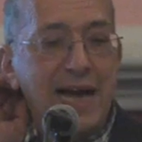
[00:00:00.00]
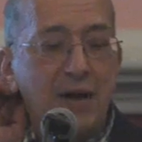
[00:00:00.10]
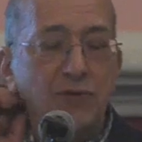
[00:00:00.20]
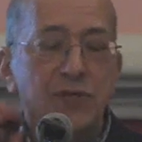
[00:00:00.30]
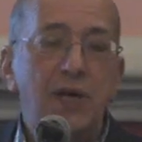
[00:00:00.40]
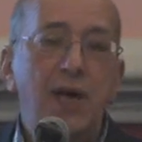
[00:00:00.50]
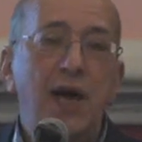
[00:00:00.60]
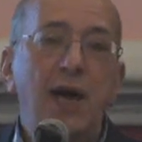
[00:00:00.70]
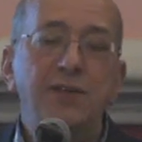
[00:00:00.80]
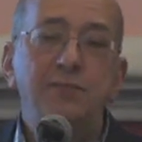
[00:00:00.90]
out
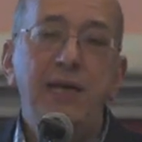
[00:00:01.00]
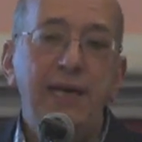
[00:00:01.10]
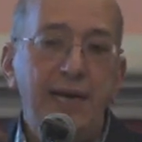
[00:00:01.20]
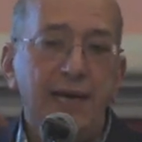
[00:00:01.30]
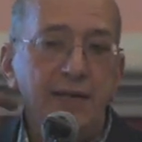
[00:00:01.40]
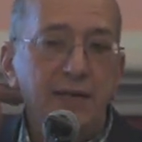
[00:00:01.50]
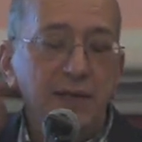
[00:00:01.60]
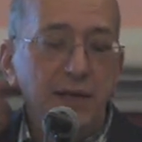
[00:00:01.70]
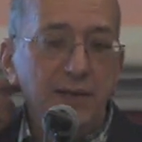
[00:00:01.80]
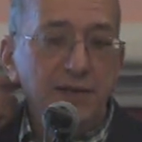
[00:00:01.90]
as being
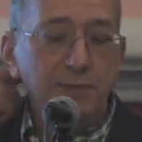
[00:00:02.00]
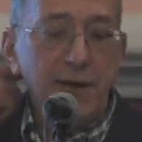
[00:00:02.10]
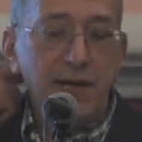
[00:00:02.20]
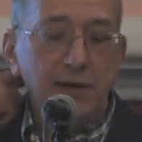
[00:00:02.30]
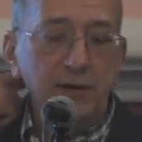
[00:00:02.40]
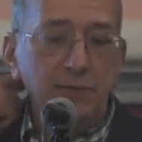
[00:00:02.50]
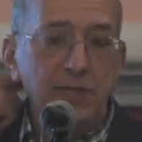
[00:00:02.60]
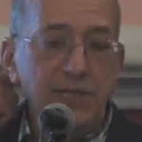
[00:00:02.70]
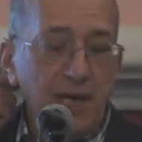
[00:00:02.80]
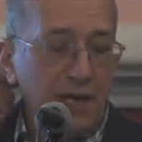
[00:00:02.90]
in the spinal
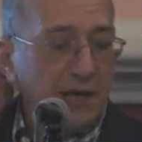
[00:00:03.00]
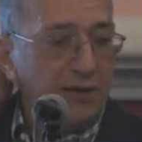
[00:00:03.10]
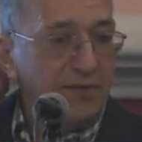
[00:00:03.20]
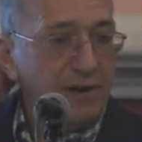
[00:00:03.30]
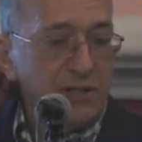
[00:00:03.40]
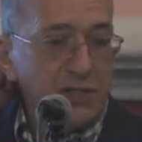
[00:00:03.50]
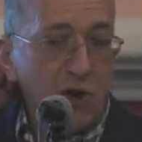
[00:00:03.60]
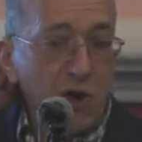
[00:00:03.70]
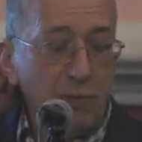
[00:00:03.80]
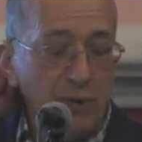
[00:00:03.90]
medulla, the very
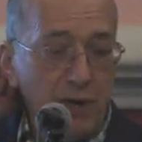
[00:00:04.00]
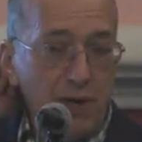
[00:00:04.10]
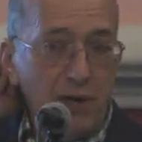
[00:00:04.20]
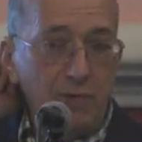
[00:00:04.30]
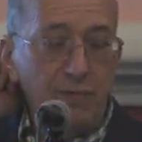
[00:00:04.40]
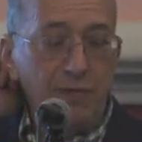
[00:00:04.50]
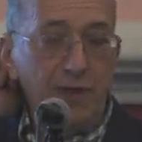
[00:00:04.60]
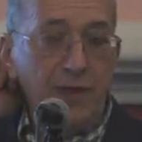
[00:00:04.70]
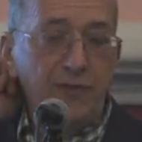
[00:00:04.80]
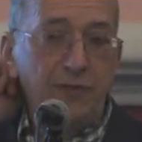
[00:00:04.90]
top of
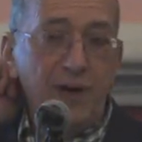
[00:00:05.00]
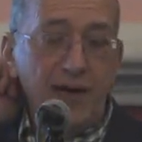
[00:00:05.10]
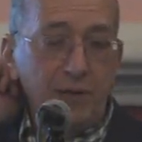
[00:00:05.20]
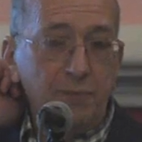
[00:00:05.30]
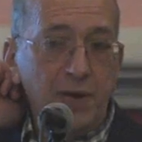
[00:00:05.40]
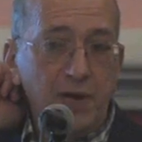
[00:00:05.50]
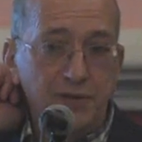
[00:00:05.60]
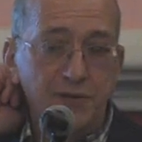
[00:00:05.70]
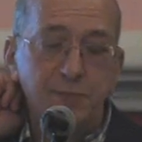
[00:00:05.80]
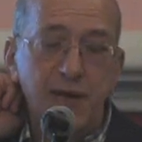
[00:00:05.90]
the cervical
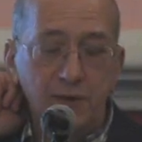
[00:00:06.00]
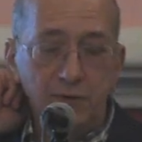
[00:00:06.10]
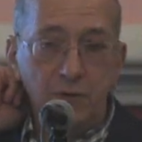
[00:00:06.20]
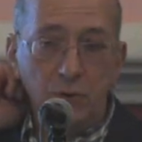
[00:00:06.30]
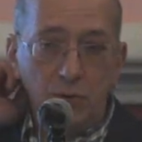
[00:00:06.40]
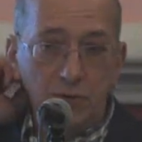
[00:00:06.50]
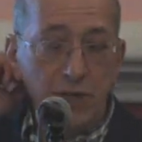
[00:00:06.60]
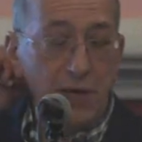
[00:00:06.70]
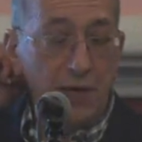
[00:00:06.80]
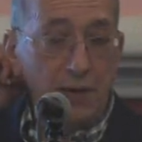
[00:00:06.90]
part of the spinal cord,
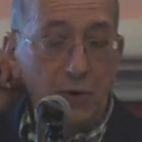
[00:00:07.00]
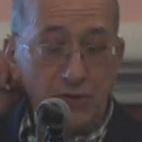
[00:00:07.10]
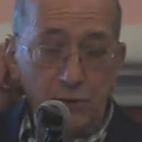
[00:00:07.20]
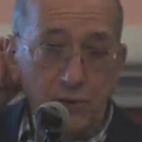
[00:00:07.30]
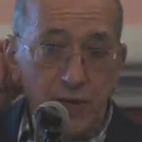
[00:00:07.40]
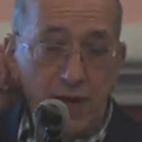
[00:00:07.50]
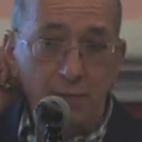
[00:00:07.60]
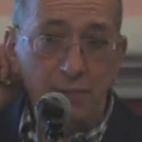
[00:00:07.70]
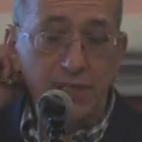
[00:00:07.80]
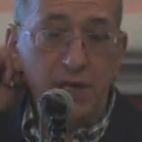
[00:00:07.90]
and what's called the
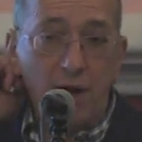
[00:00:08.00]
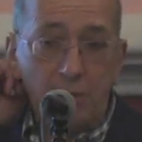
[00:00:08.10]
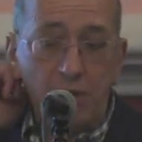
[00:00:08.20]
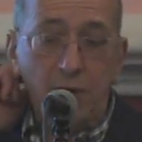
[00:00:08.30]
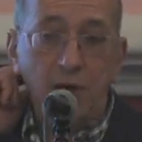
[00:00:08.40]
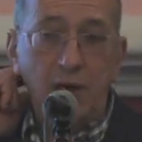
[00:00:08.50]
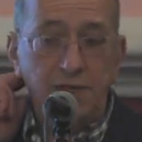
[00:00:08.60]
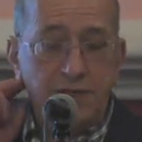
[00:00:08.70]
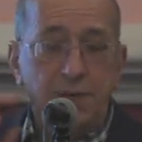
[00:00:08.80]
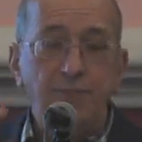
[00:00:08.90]
medulla
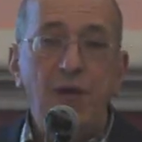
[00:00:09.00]
oblongata.